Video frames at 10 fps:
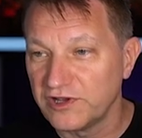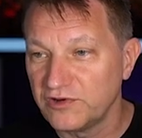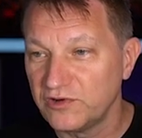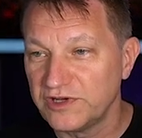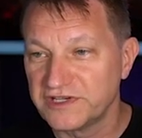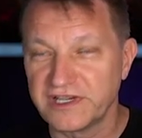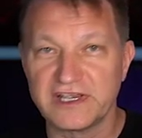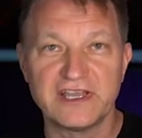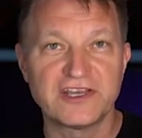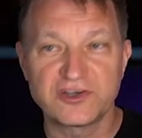who is
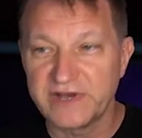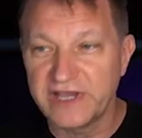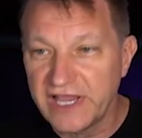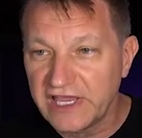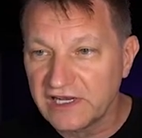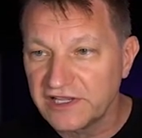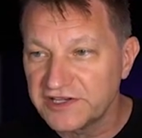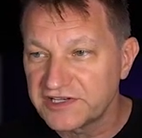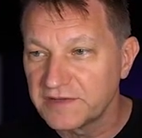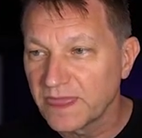an industry analyst,